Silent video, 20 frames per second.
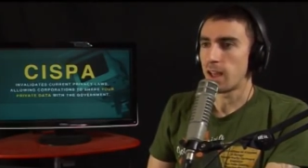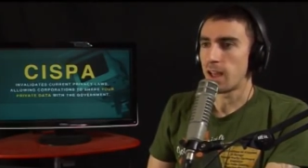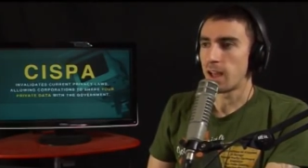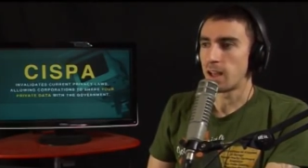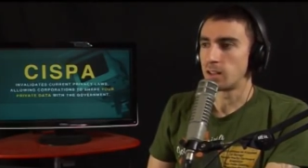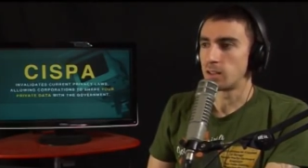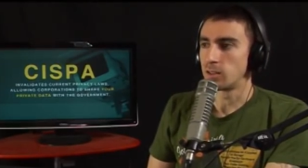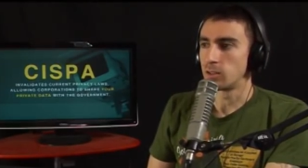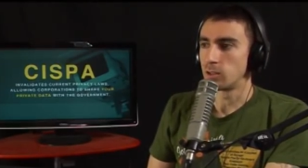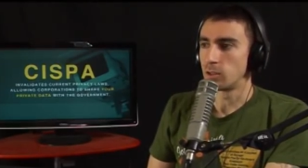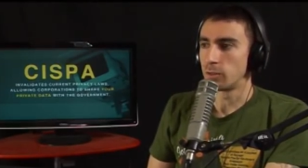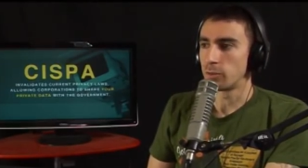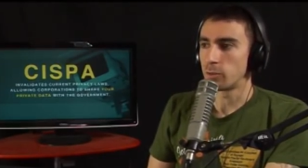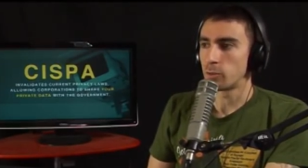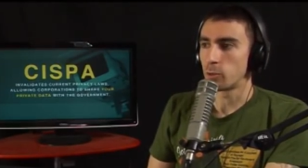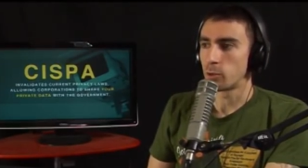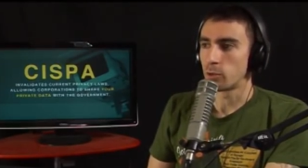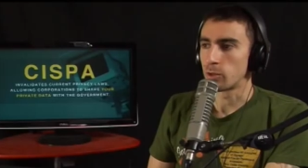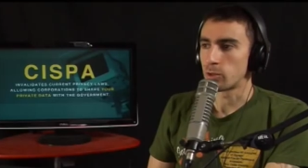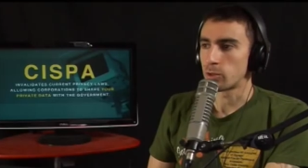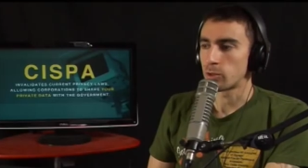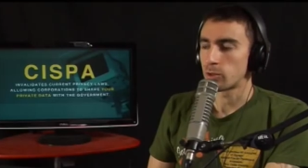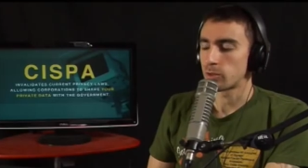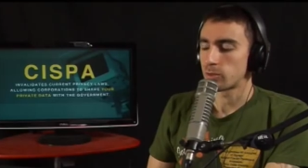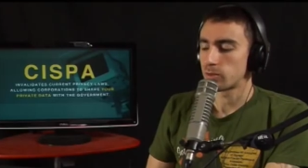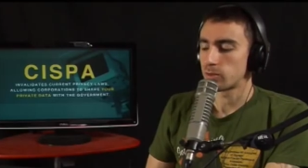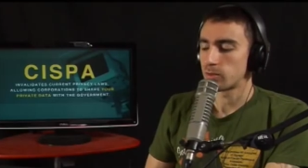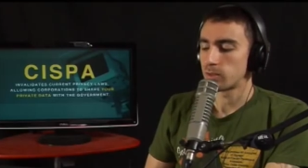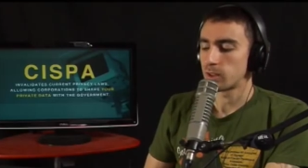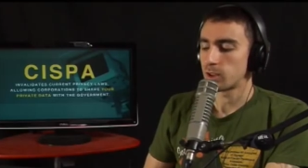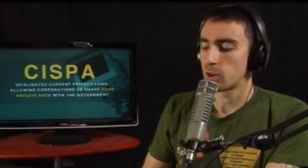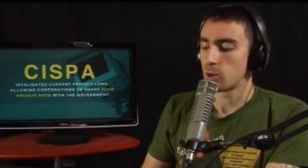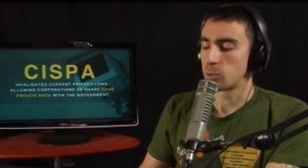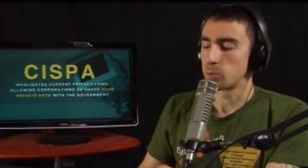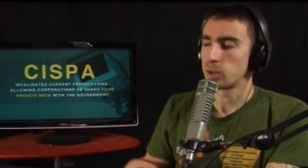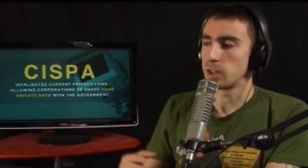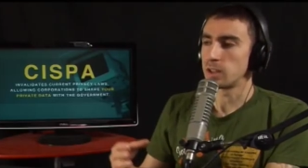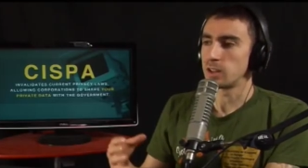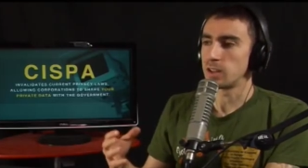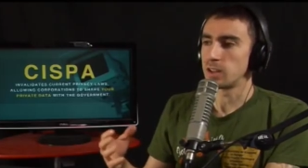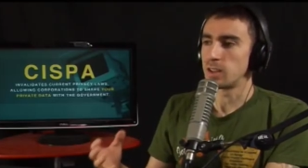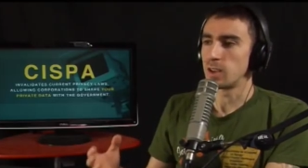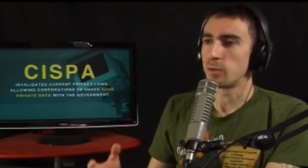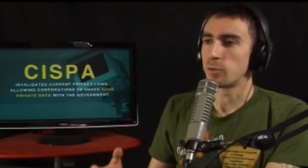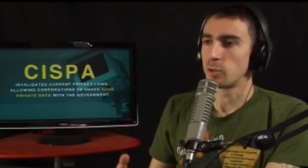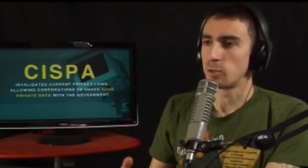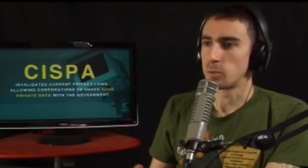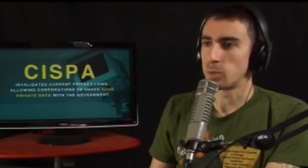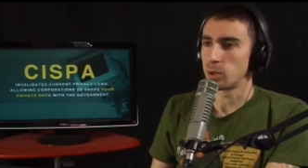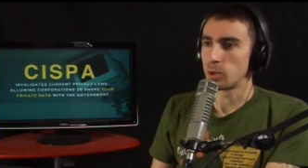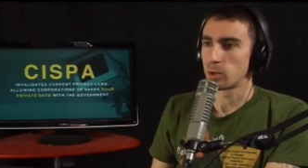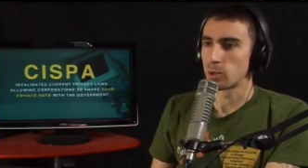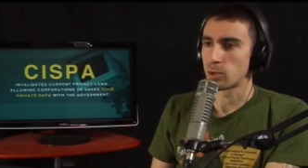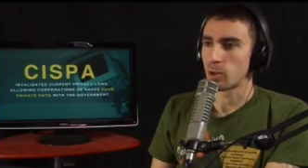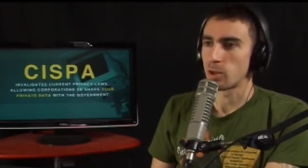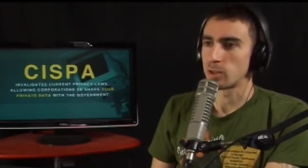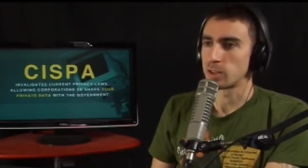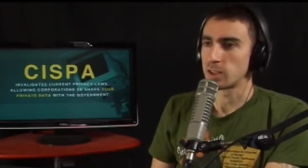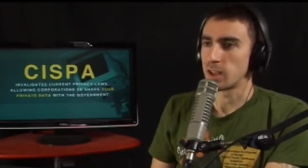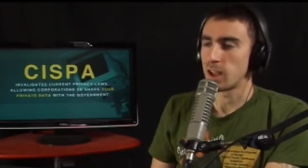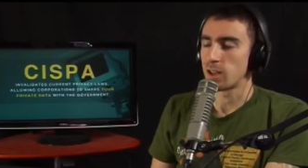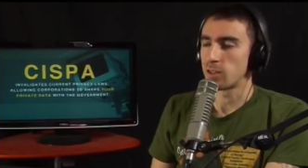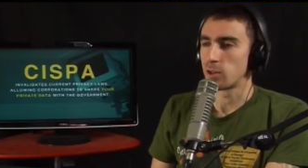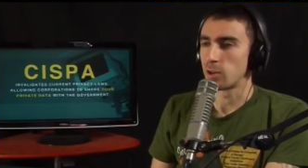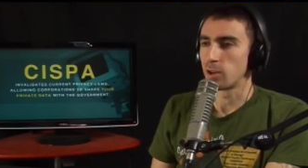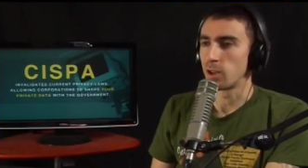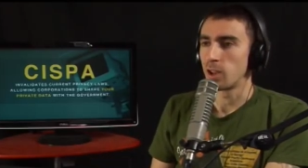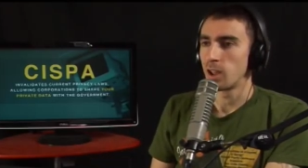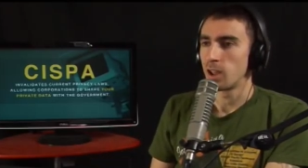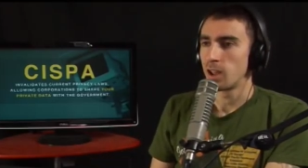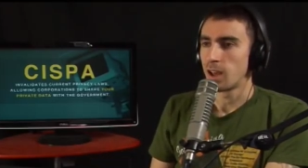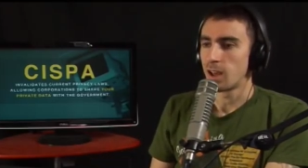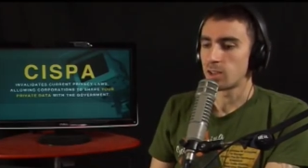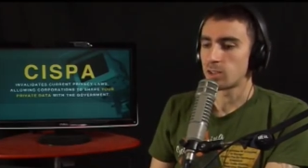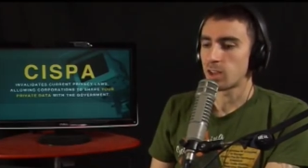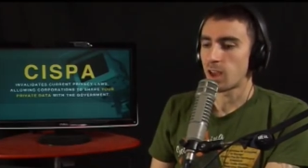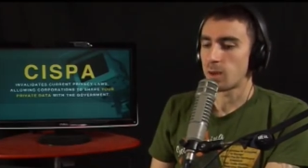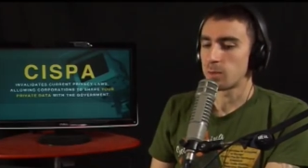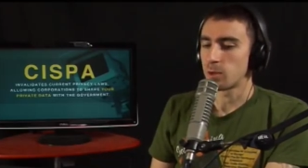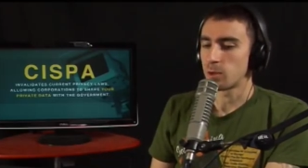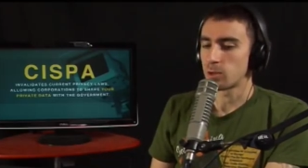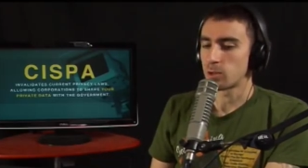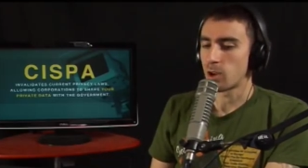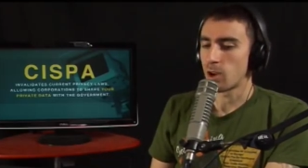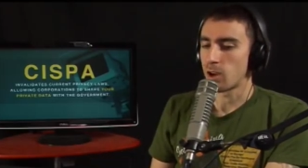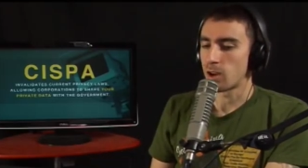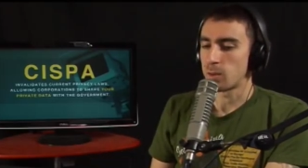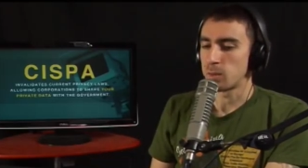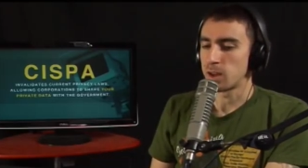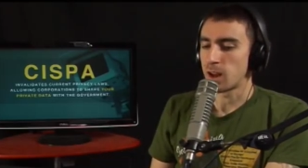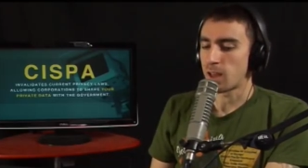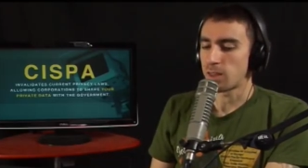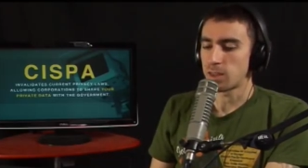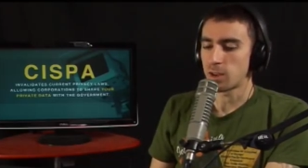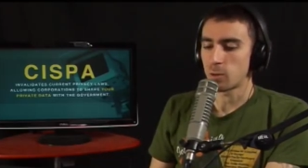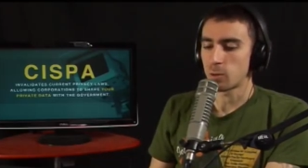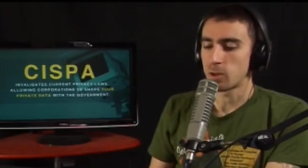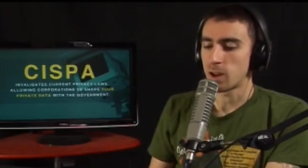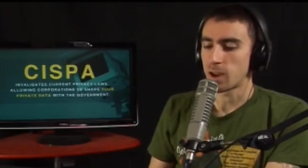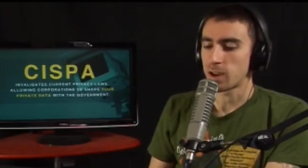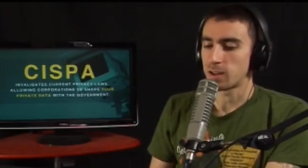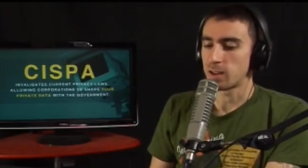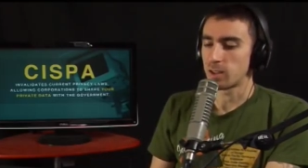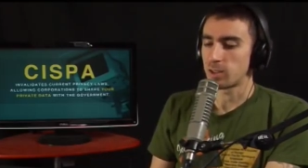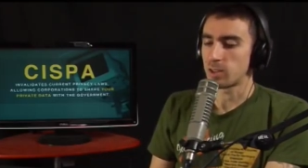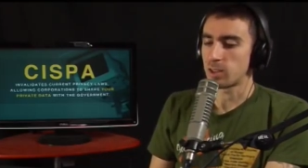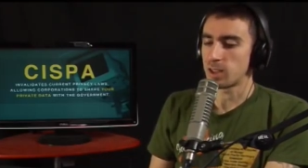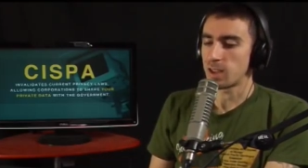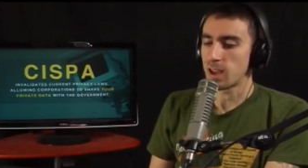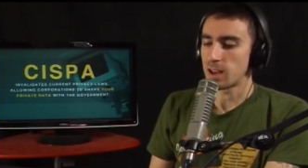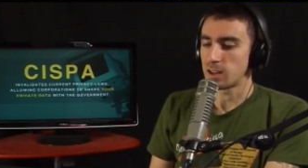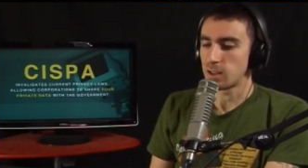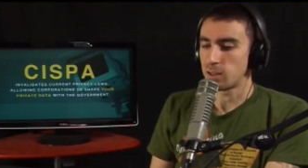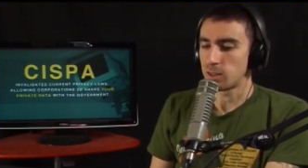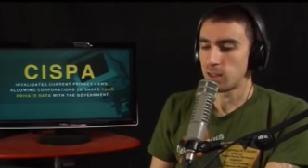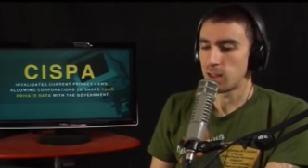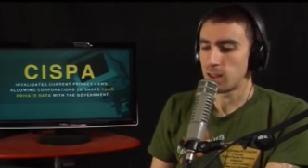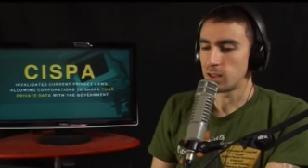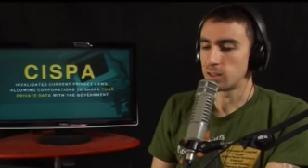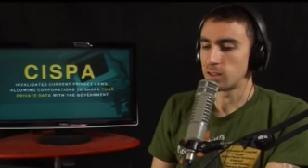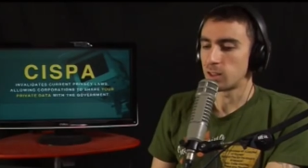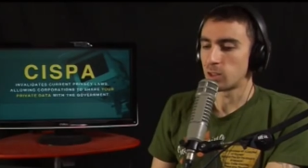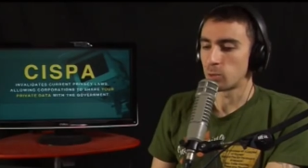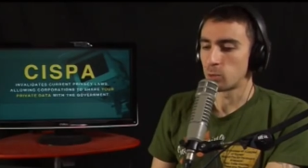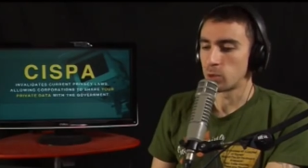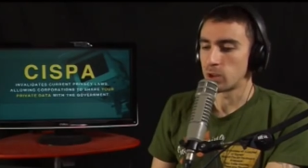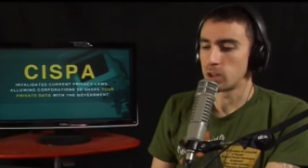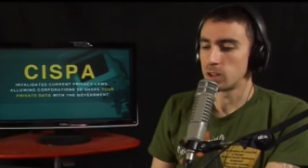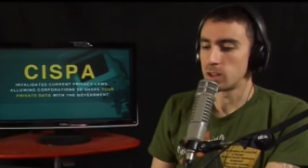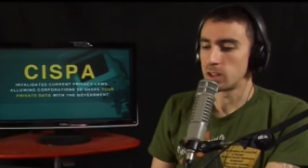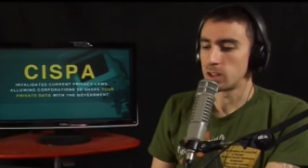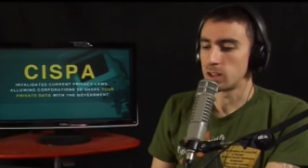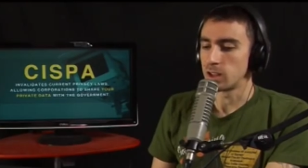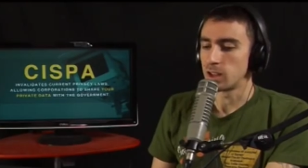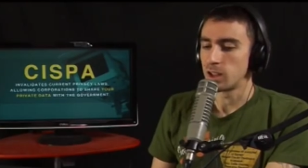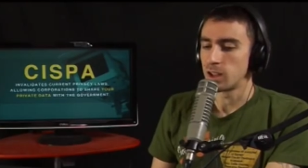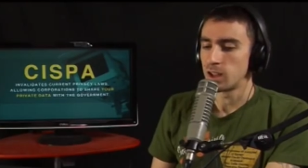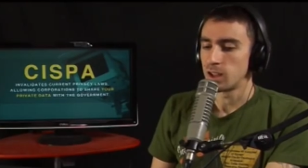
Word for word: And of course, completely different bills altogether right. as time goes on. I mean, I think we're not going to see anything that's really